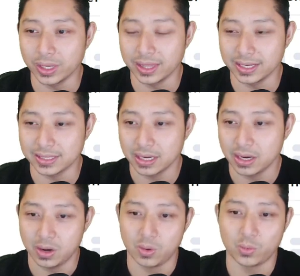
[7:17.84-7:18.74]
this
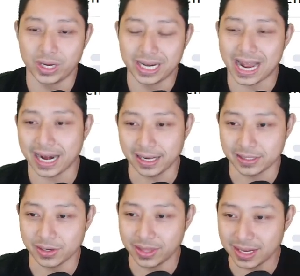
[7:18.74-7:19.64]
regardless.
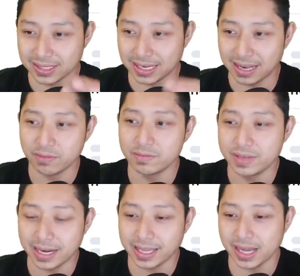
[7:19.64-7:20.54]
So there's a level of
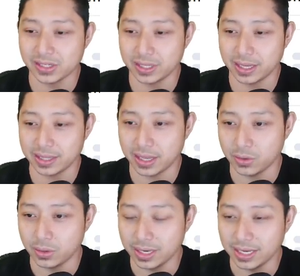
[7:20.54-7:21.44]
dedication there that
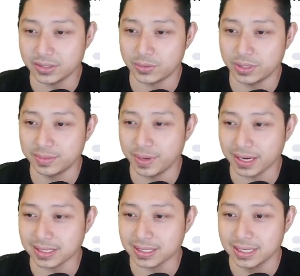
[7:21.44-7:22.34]
you need to
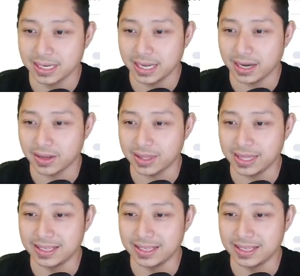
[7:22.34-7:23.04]
respect. And I think this